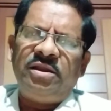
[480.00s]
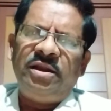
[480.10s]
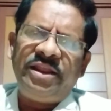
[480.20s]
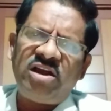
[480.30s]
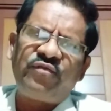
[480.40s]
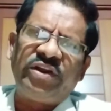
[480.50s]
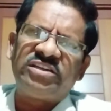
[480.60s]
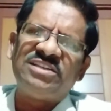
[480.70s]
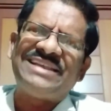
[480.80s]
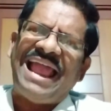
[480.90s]
League of
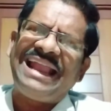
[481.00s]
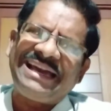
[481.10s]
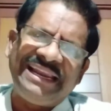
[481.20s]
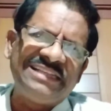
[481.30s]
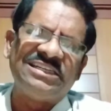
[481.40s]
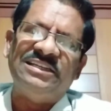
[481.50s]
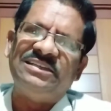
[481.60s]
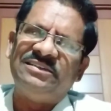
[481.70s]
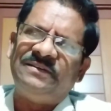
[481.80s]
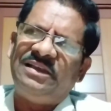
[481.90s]
Nations encouraged,
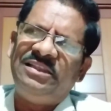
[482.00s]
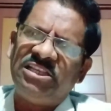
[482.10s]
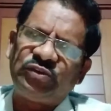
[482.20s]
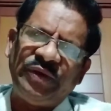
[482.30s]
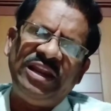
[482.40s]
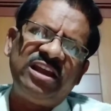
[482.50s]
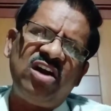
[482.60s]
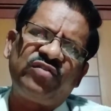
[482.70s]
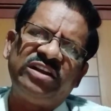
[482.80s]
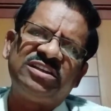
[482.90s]
in this way League
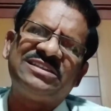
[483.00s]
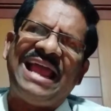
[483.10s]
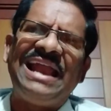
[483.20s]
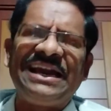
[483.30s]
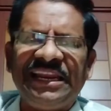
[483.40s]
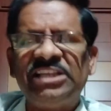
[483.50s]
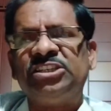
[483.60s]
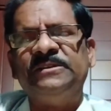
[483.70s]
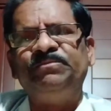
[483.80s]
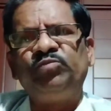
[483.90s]
of Nations
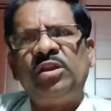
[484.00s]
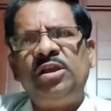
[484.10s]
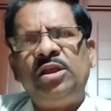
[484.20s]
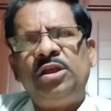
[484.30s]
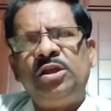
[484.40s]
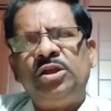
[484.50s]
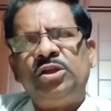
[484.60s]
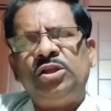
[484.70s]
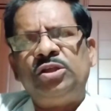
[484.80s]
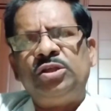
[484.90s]
encouraged
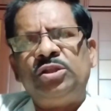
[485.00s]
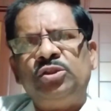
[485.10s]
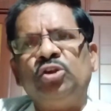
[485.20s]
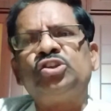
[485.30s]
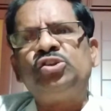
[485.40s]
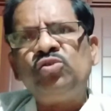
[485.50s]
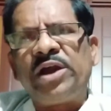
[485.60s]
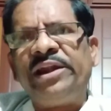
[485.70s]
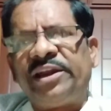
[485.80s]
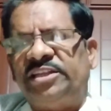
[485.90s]
those two
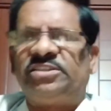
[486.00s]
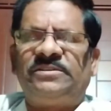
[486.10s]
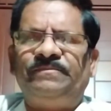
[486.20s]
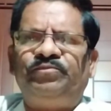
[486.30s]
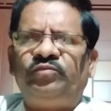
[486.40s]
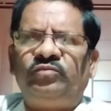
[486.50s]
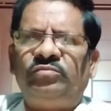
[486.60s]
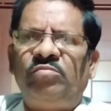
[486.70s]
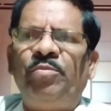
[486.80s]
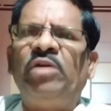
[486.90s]
countries,
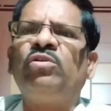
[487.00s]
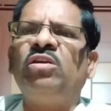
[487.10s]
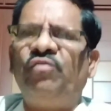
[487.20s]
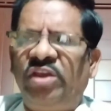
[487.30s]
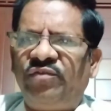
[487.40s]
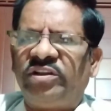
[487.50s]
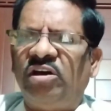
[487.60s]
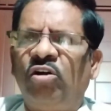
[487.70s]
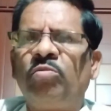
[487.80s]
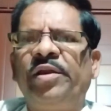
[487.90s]
paved the way for the
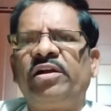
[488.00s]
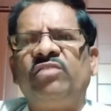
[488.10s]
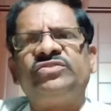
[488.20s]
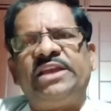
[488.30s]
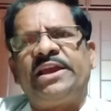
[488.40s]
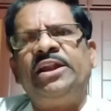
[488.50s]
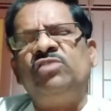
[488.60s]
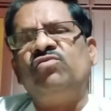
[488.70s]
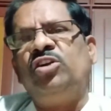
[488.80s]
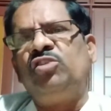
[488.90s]
outbreak of
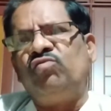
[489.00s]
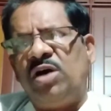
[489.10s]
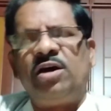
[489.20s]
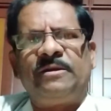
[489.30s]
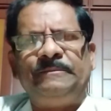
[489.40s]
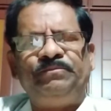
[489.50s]
Second World War.